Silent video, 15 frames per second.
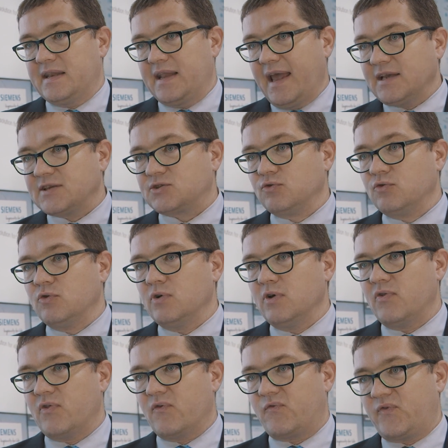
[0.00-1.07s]
Next to
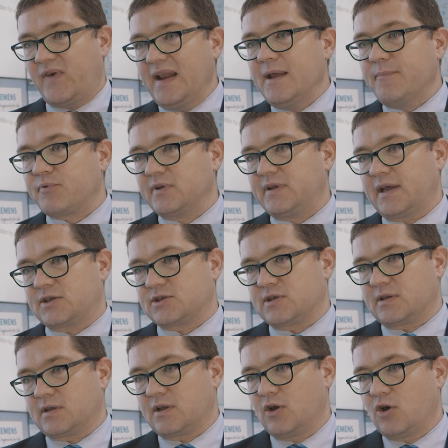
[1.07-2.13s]
the failure
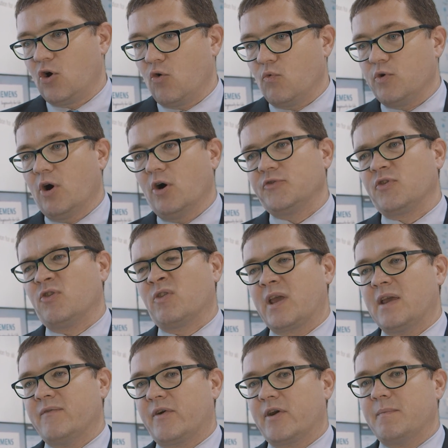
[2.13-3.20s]
prediction, we're also
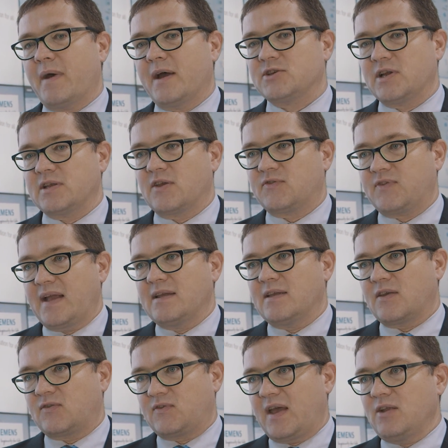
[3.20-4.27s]
looking very much understanding
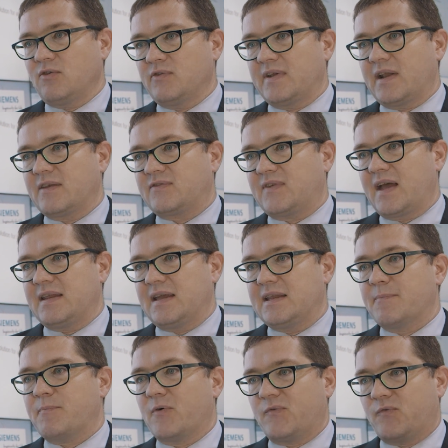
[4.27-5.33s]
the status and understanding
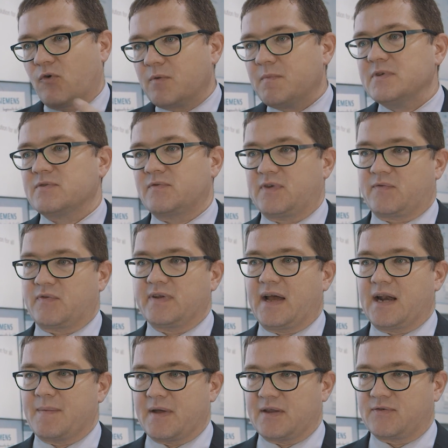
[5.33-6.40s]
the performance of different
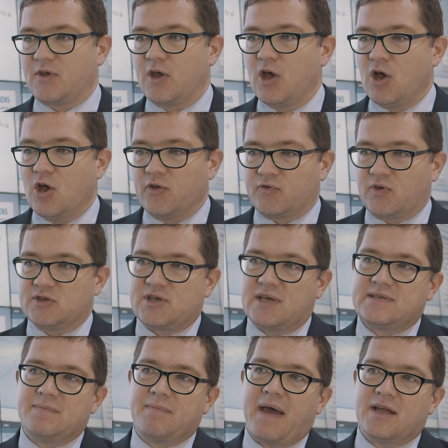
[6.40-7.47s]
elements. So
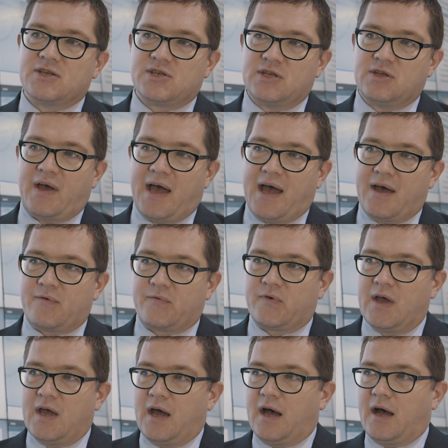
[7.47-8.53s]
just imagine you have
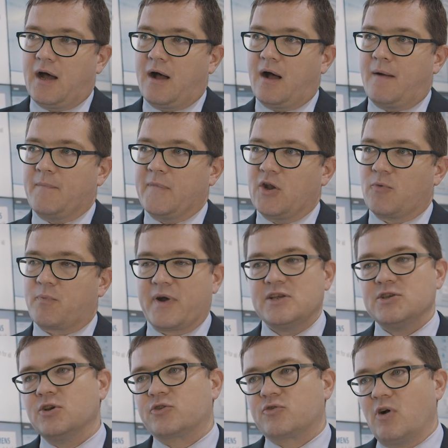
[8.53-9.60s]
an
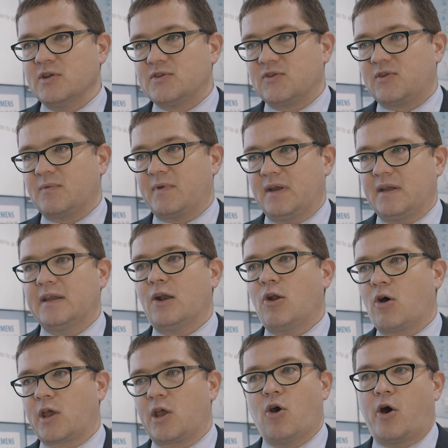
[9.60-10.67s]
operation control system and
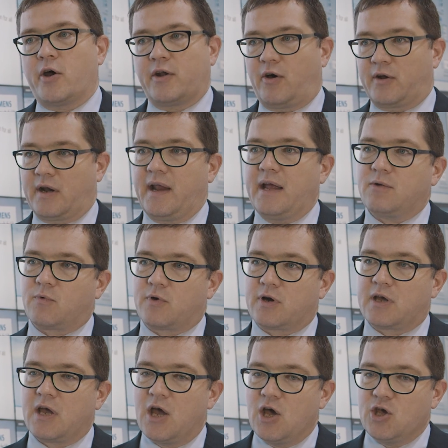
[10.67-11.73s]
interlocking on a
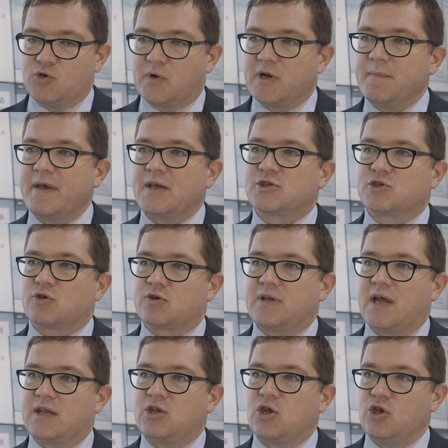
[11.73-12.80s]
network. You want to make sure
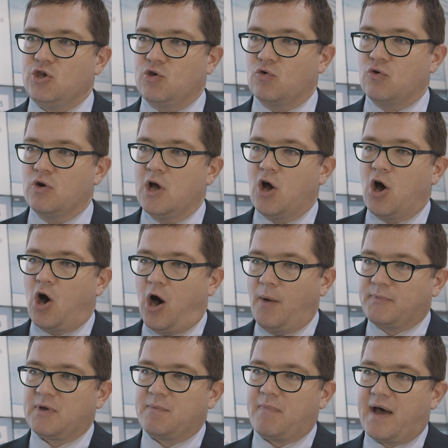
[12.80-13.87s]
that you
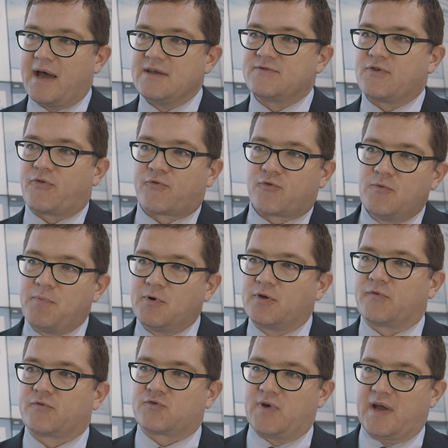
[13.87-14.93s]
optimize the throughput
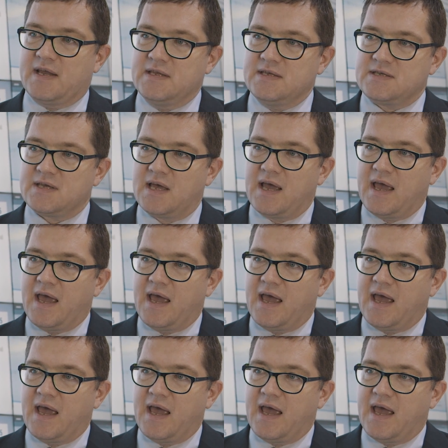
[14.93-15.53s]
of trains